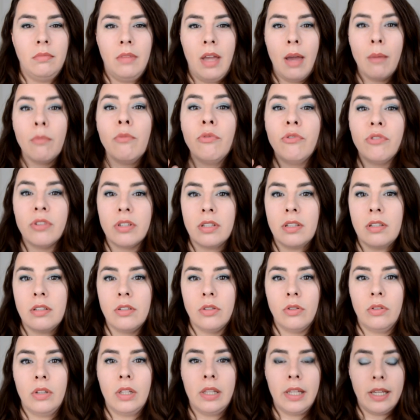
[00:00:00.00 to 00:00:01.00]
emphasis
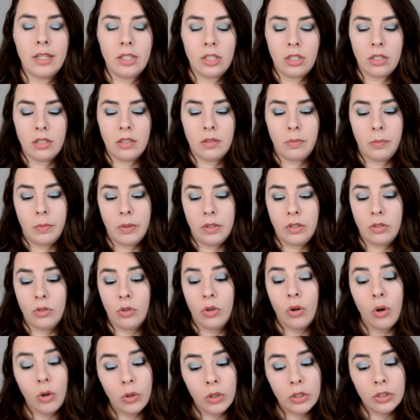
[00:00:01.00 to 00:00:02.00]
to the lashes, but to
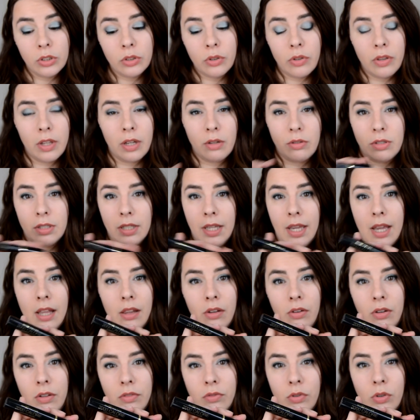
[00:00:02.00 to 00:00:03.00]
call it 2000
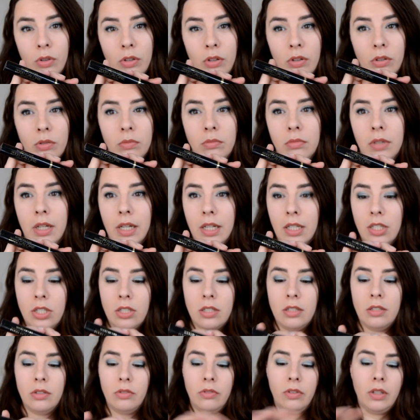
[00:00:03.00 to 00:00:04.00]
calorie volume, I
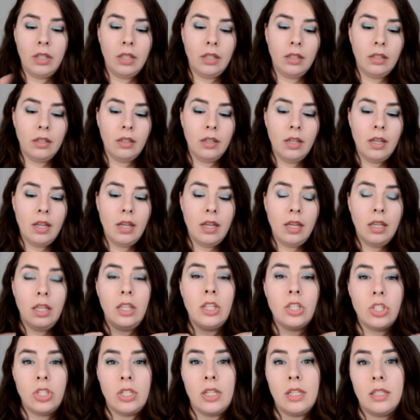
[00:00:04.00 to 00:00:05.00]
just don't think
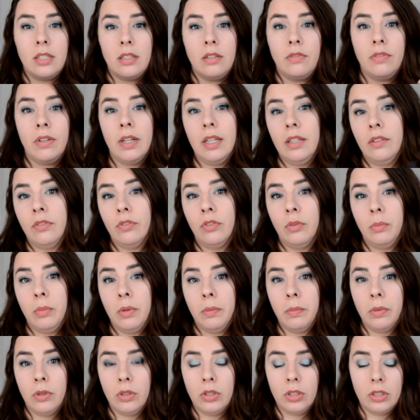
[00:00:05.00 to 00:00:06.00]
is justified for
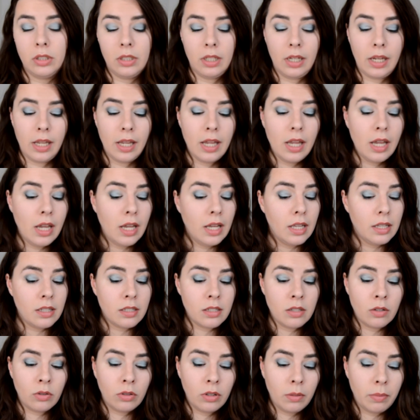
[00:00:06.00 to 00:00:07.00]
me personally.
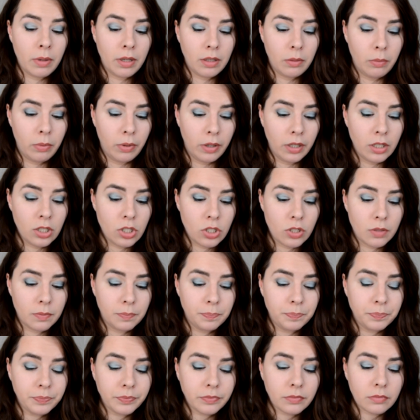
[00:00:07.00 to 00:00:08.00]
It's not a bad
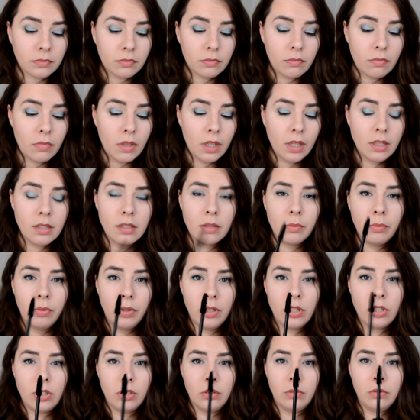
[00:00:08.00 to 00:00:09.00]
brush. It's a
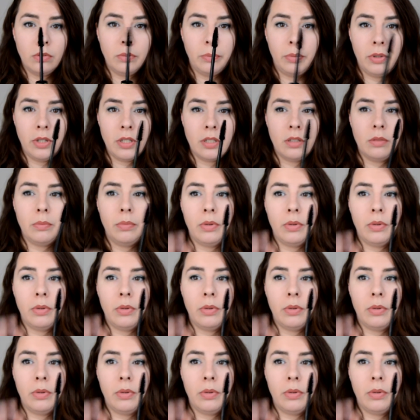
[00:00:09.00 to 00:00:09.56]
bristle